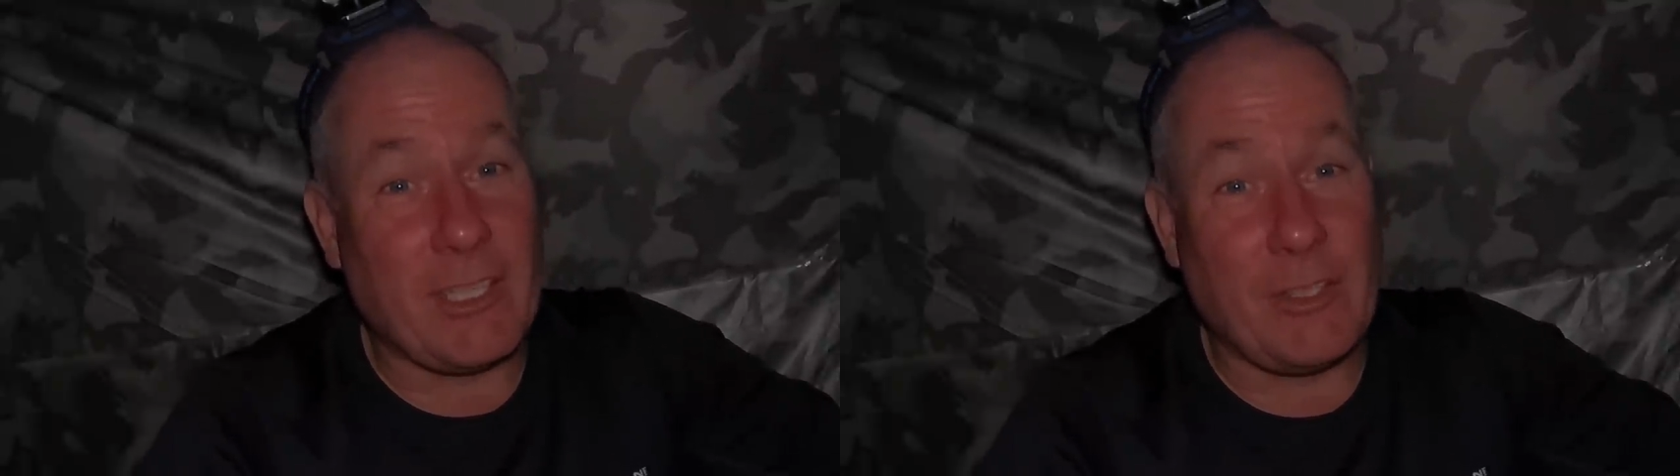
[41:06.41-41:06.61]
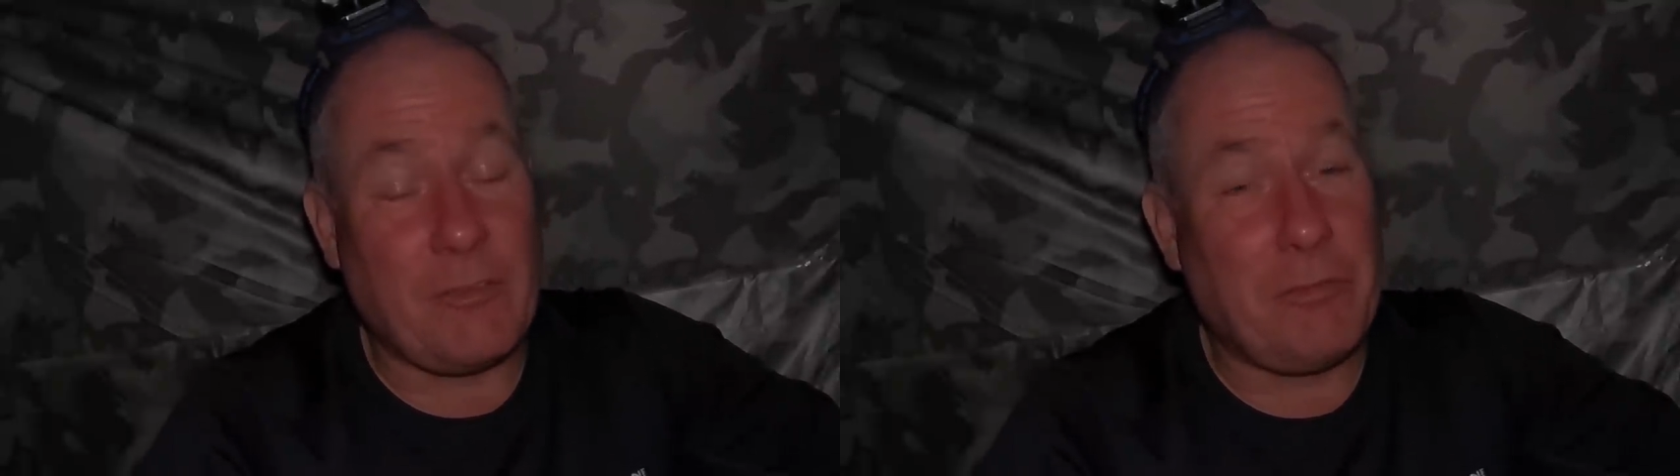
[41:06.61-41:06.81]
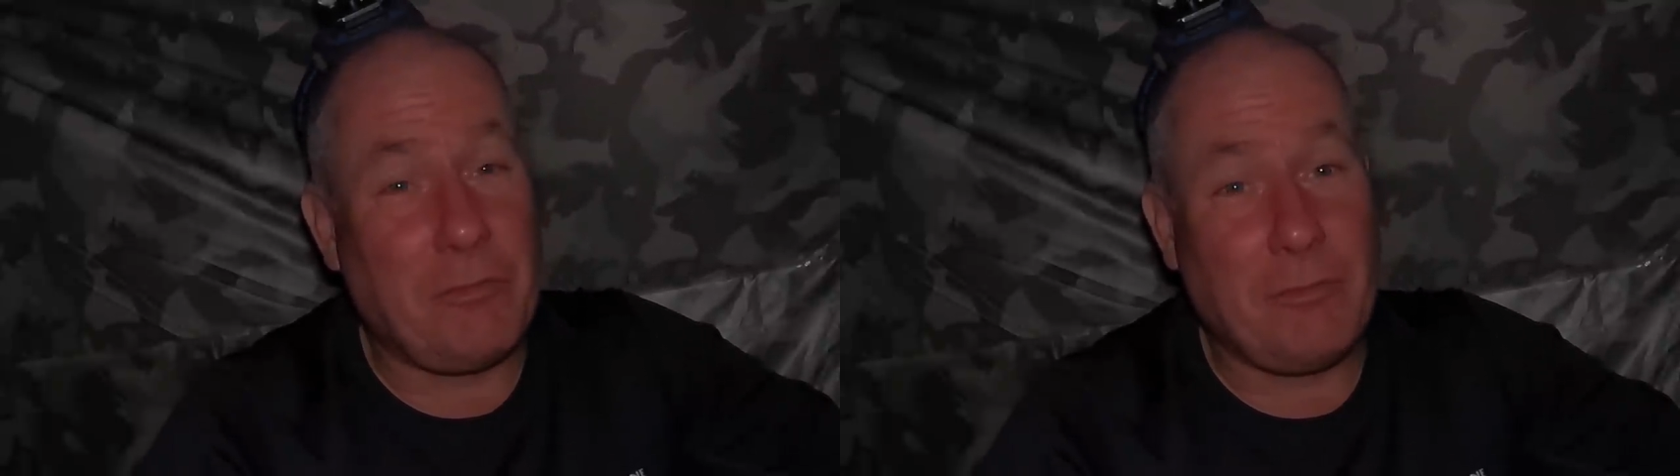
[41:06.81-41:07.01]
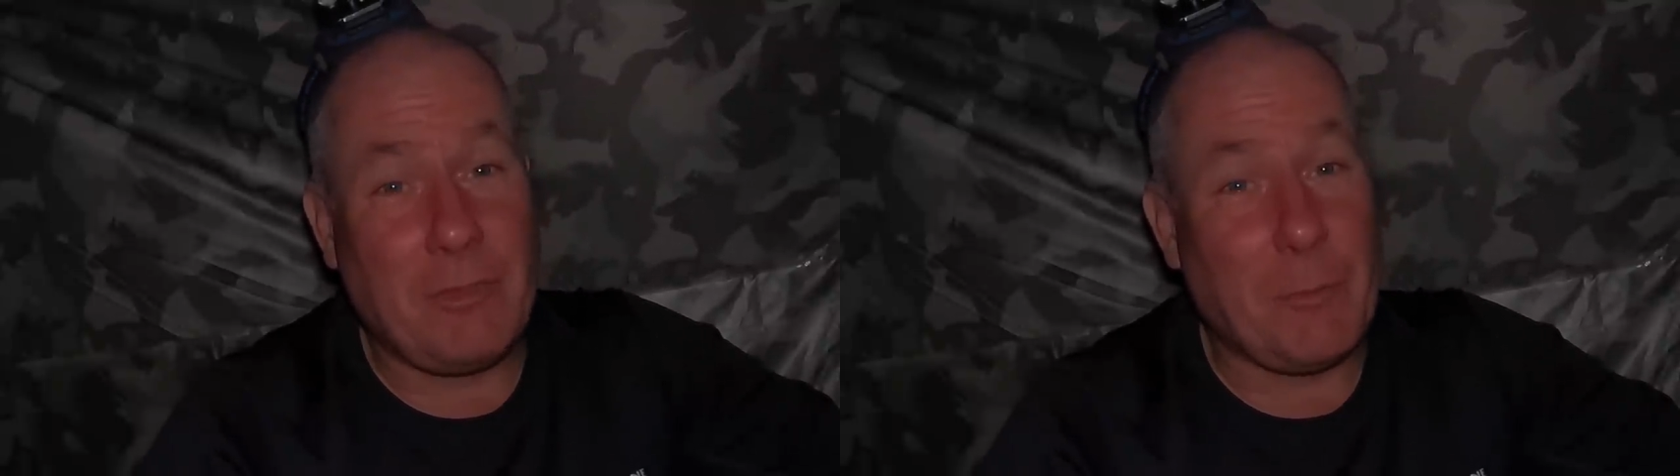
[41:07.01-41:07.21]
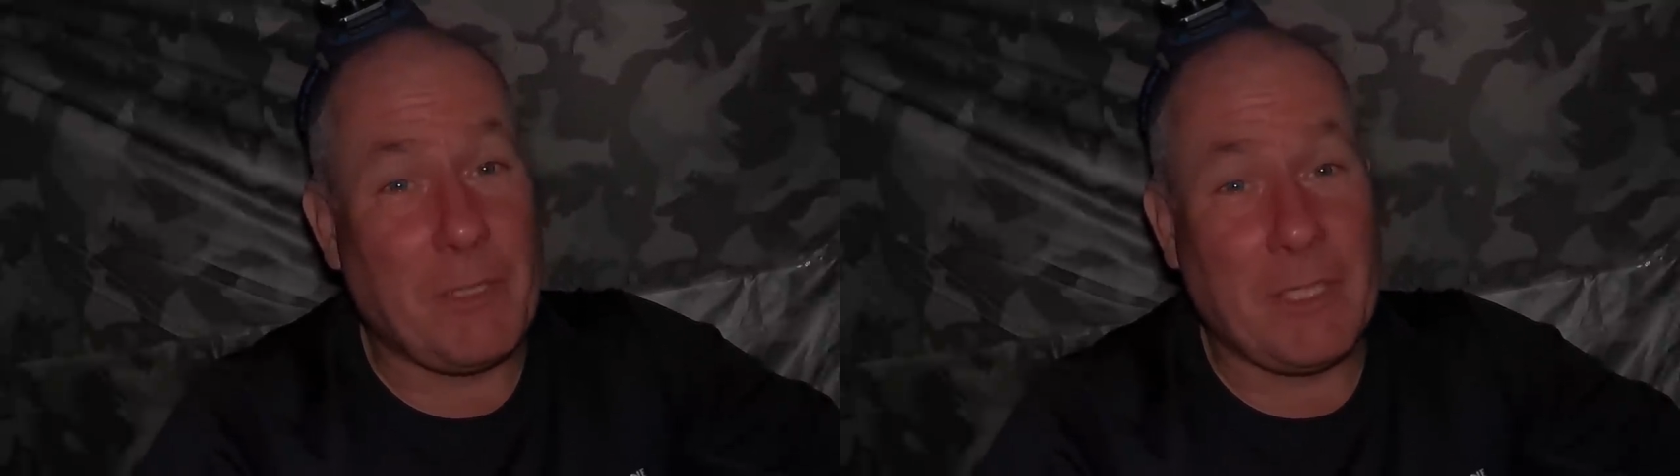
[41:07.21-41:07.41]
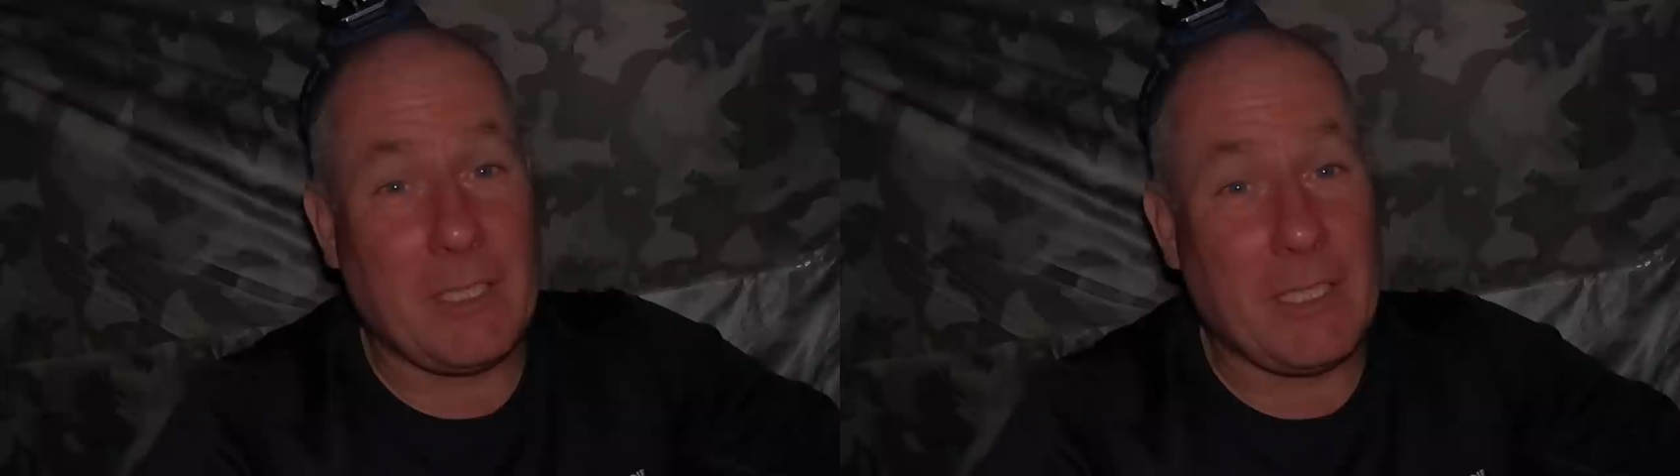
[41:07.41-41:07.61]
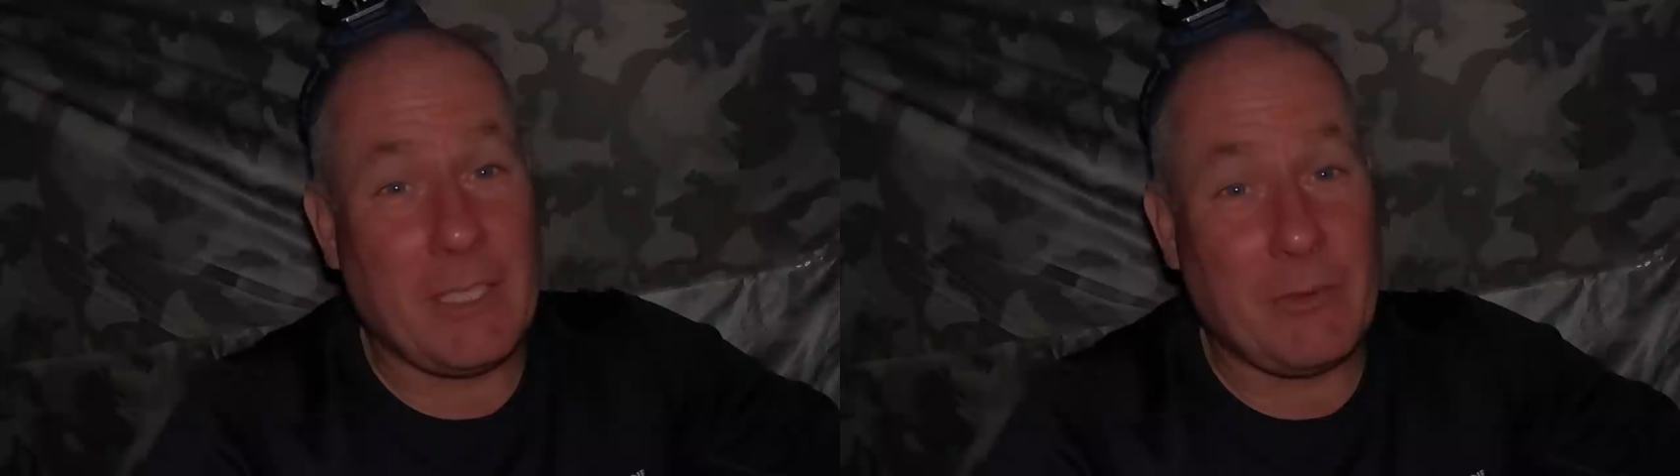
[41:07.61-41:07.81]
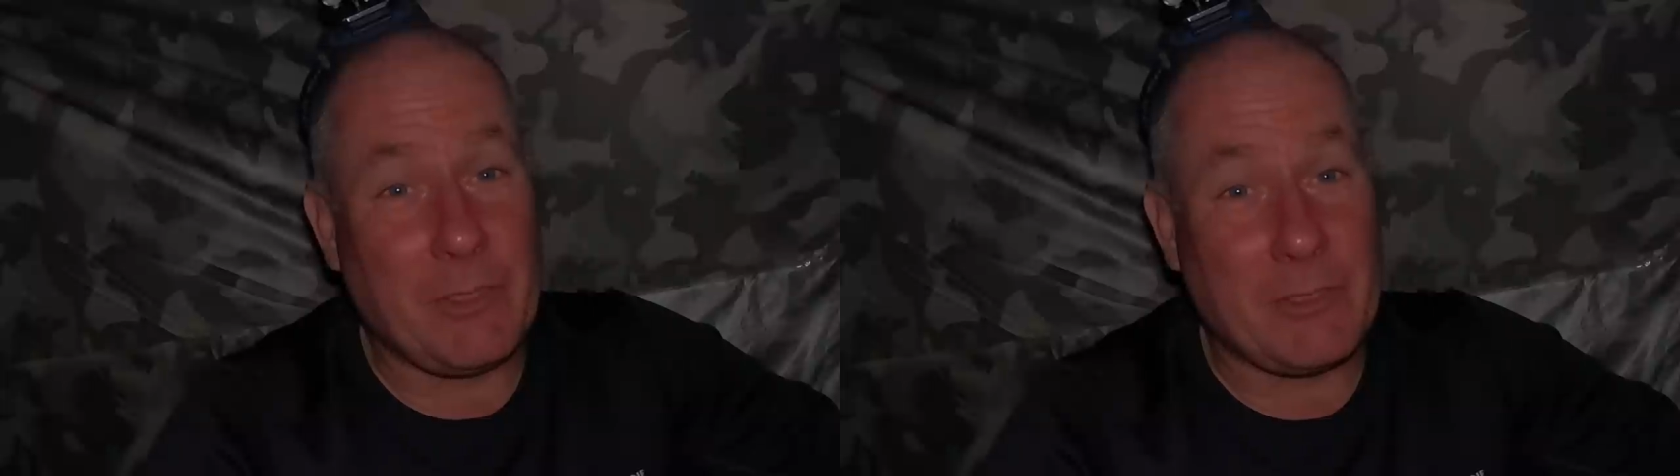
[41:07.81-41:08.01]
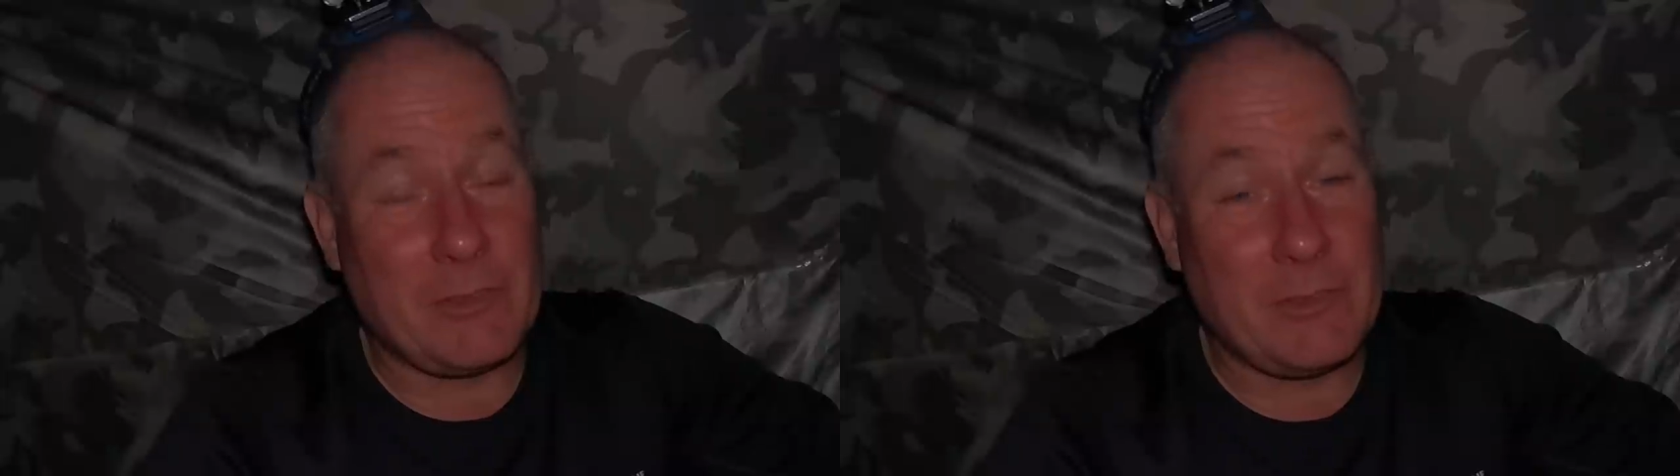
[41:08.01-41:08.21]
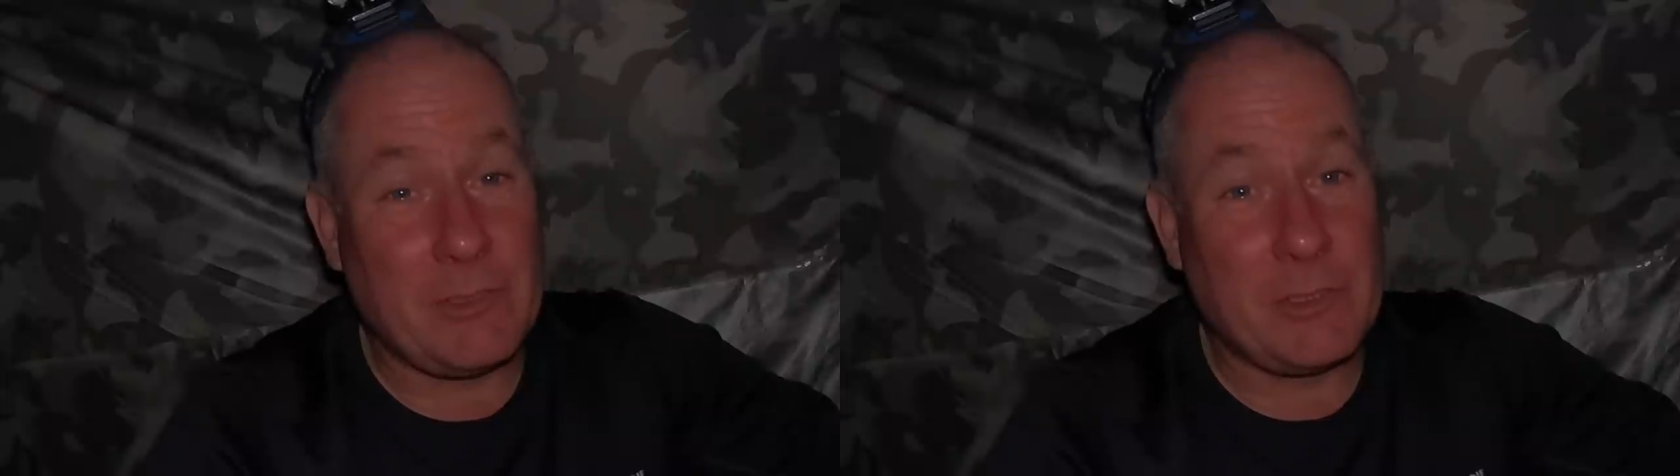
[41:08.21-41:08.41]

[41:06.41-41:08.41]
Like he's flipping hilarious.